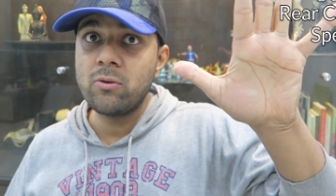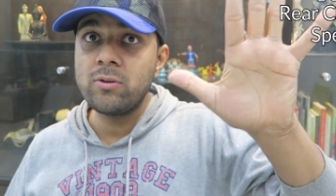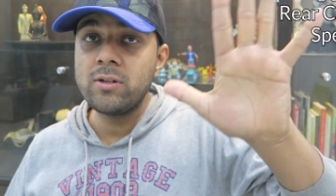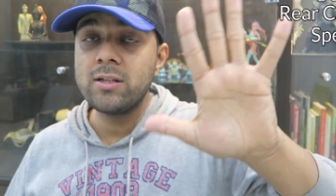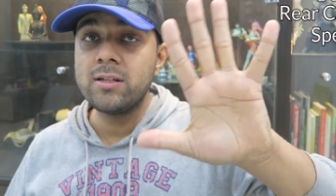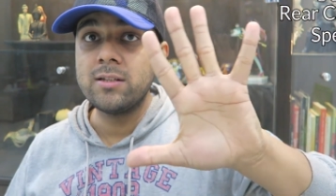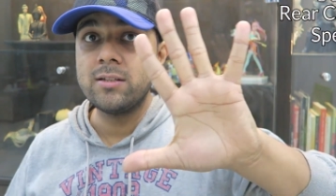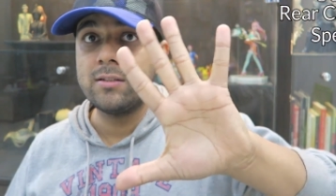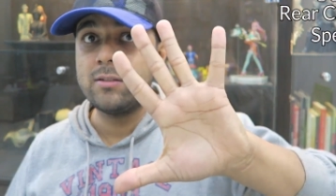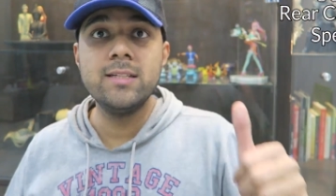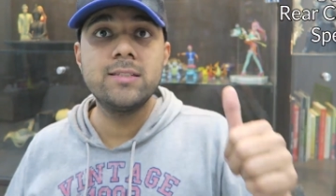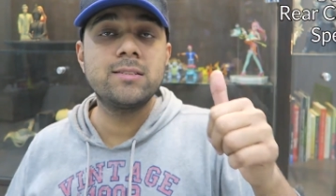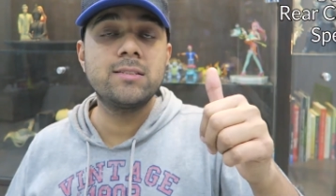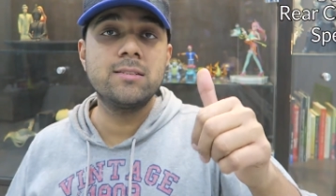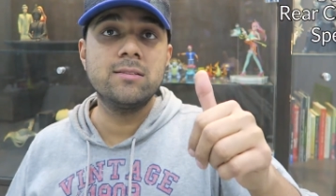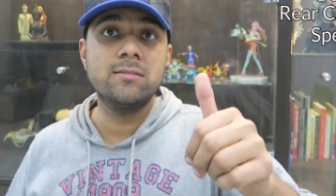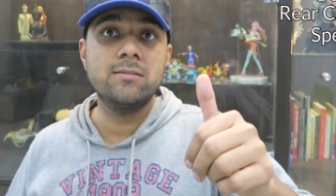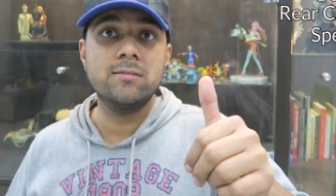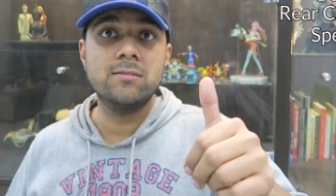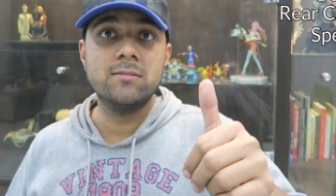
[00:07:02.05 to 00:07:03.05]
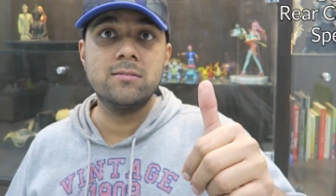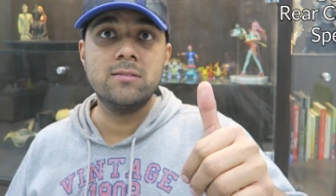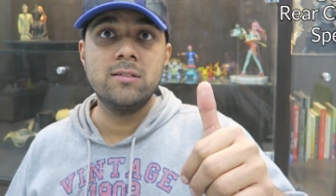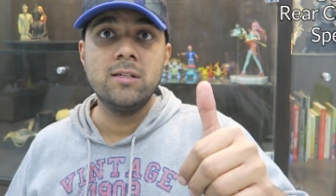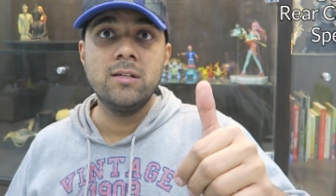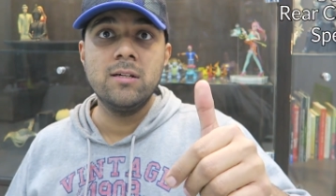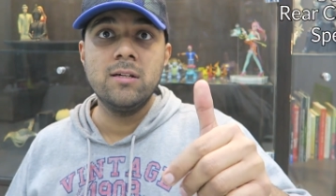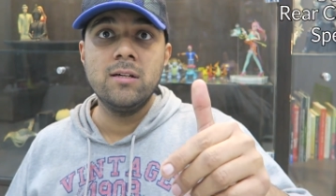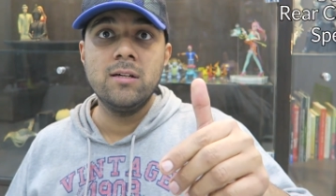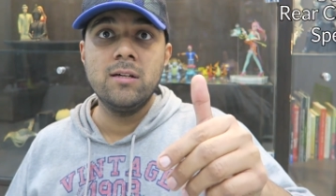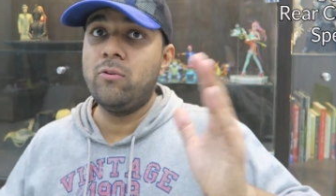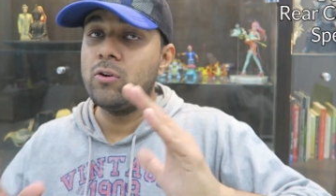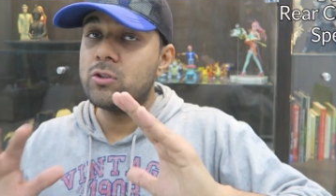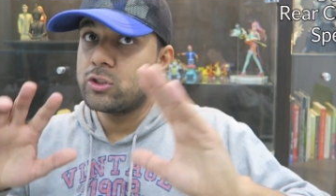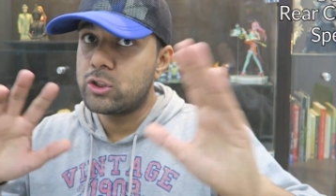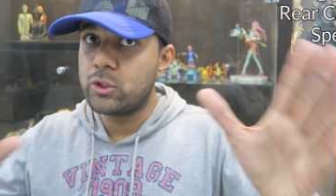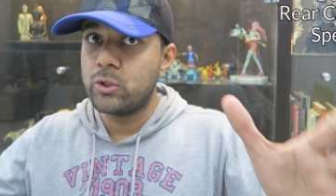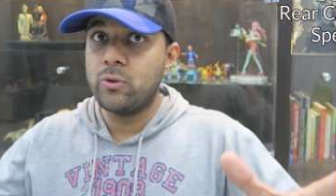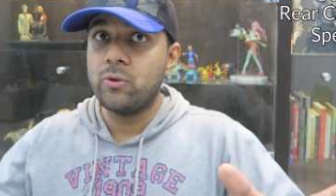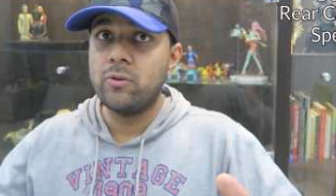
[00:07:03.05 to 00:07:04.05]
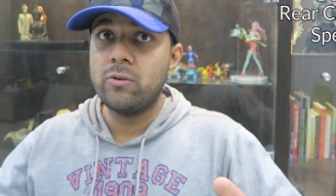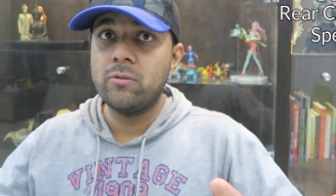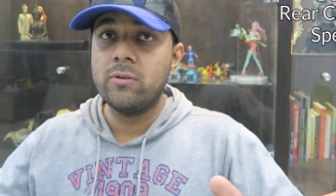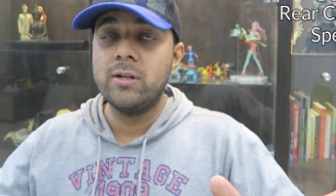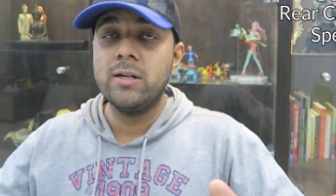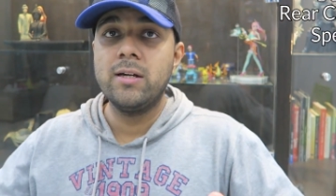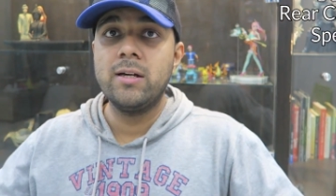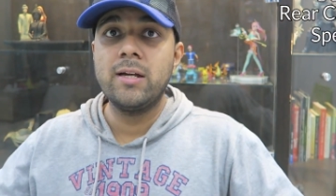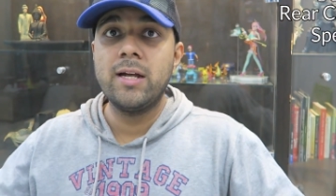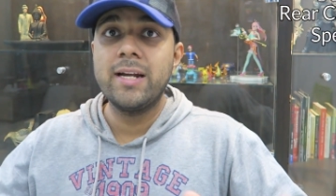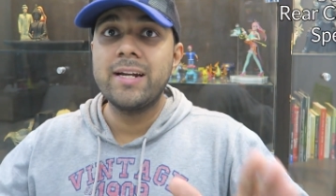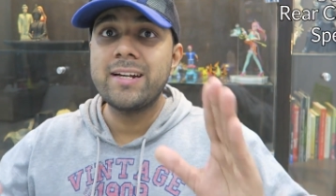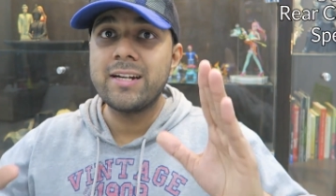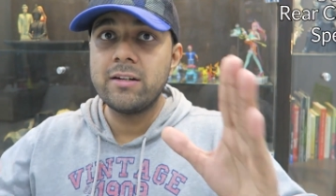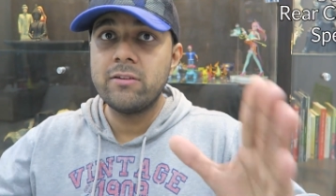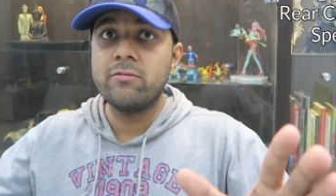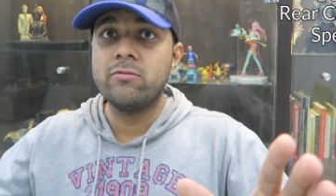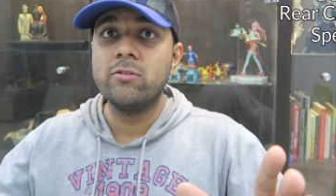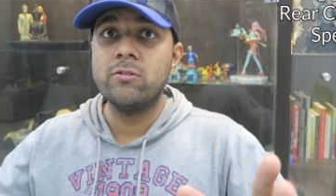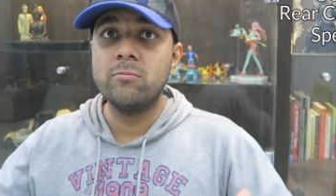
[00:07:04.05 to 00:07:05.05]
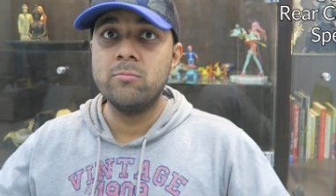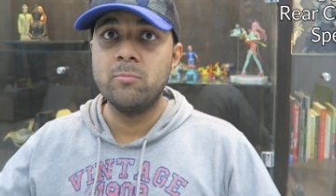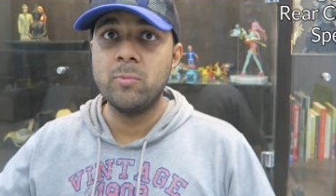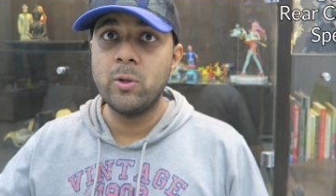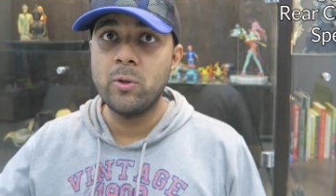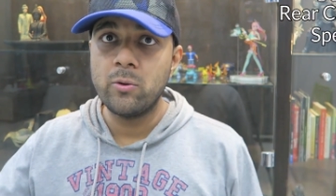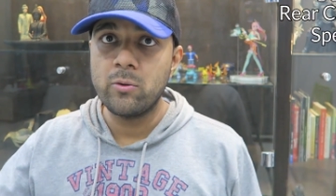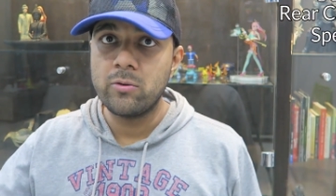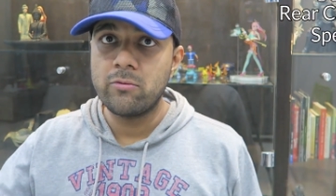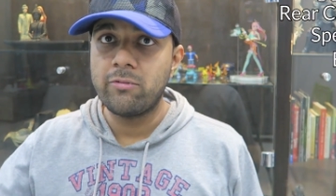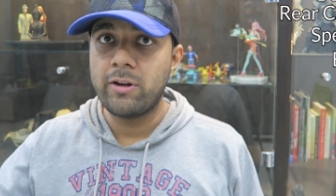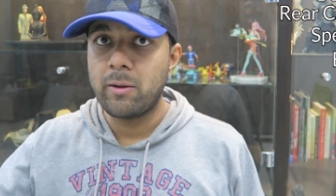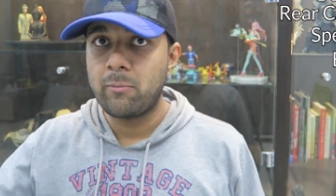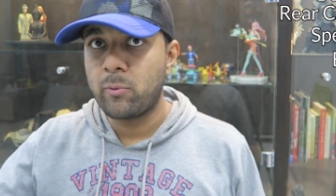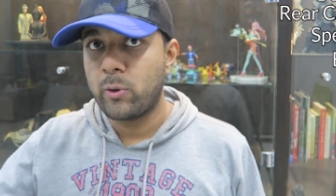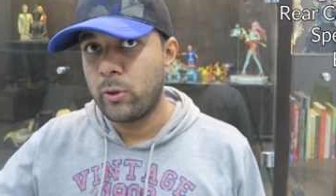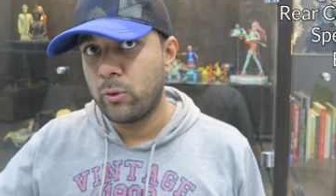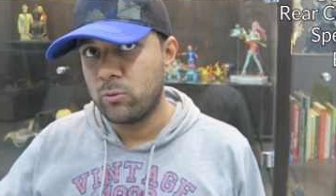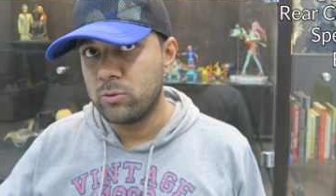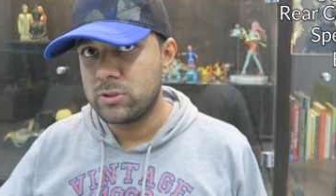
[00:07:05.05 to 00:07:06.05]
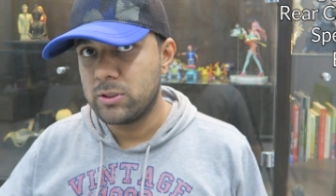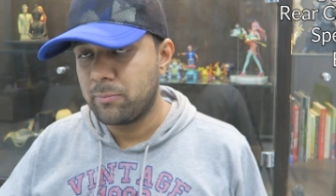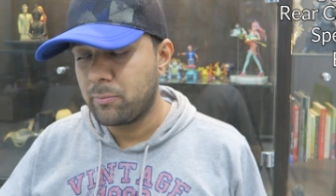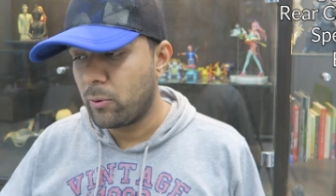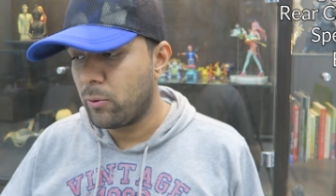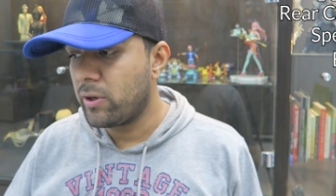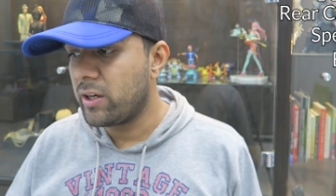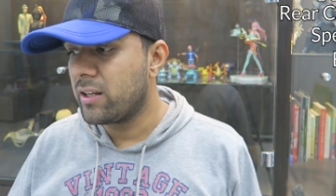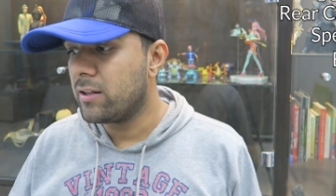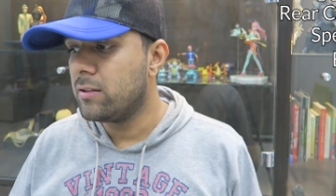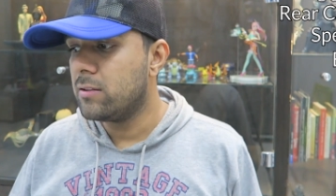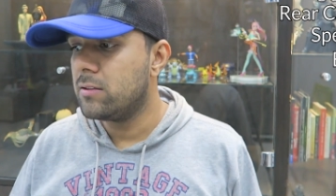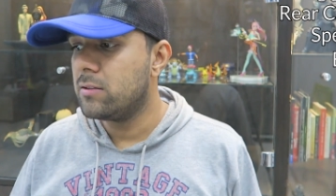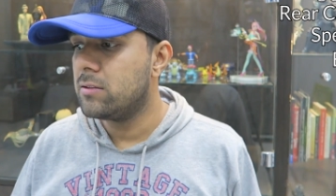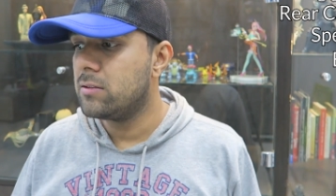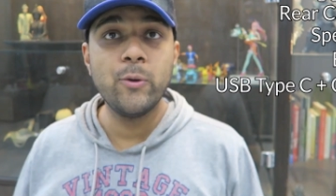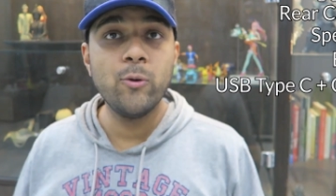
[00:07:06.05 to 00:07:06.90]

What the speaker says: sound, its for sure and confirmed Bluetooth 5.0 support,